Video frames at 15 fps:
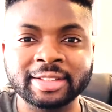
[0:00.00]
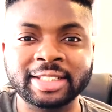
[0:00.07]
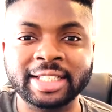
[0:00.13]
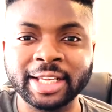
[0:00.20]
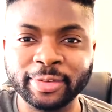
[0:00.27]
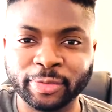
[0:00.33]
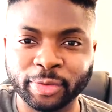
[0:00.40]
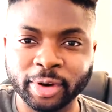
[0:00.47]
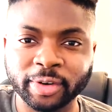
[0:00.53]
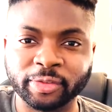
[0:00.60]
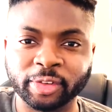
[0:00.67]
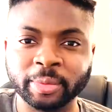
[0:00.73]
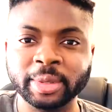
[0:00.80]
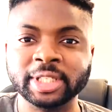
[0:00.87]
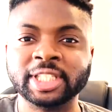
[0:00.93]
Different
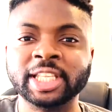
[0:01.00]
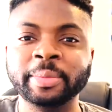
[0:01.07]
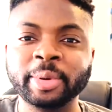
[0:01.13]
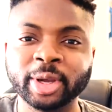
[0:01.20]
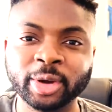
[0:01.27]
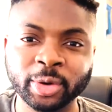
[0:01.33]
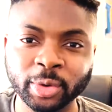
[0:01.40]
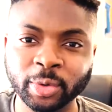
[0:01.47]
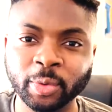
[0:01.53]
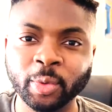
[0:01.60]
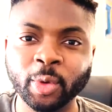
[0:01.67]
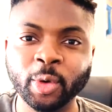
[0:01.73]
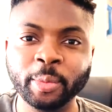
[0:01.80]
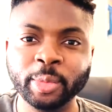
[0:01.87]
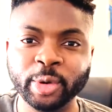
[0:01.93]
from your typical
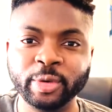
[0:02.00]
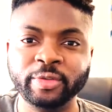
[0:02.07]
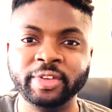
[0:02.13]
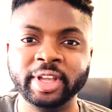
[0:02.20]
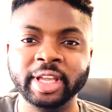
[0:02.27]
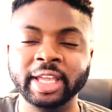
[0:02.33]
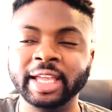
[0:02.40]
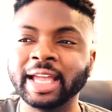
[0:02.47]
war movie.